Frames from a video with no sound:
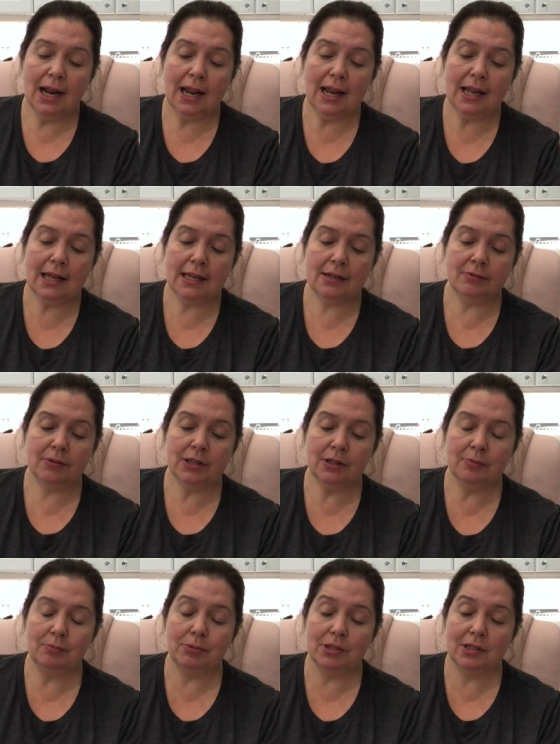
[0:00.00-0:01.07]
and we
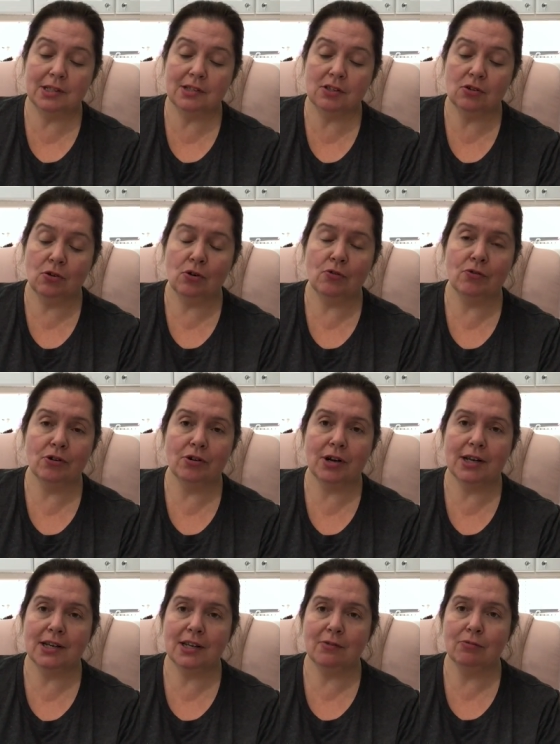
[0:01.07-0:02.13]
can put this over
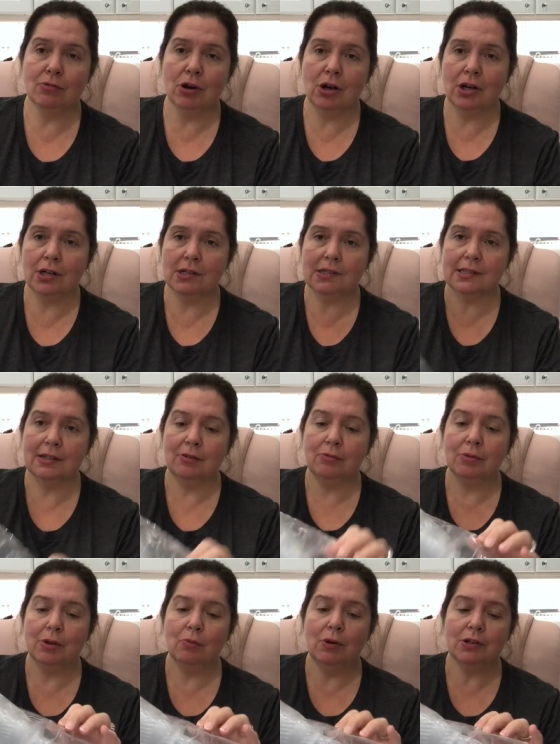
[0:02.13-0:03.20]
any rugs that
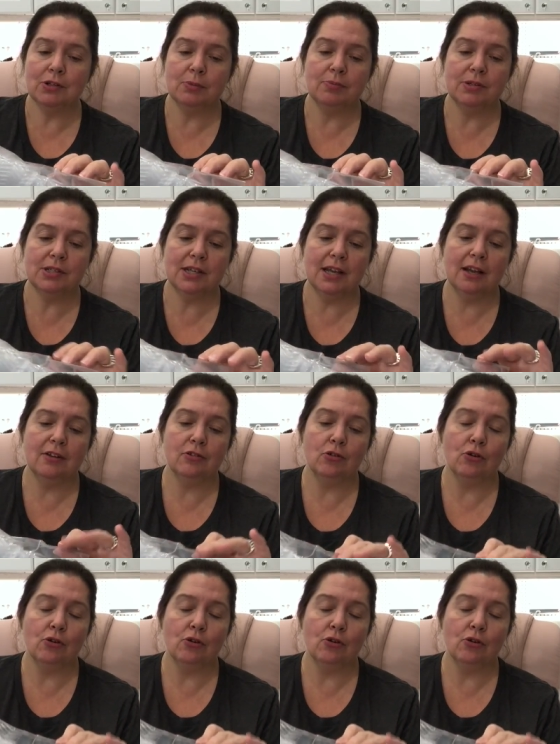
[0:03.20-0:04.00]
we want to protect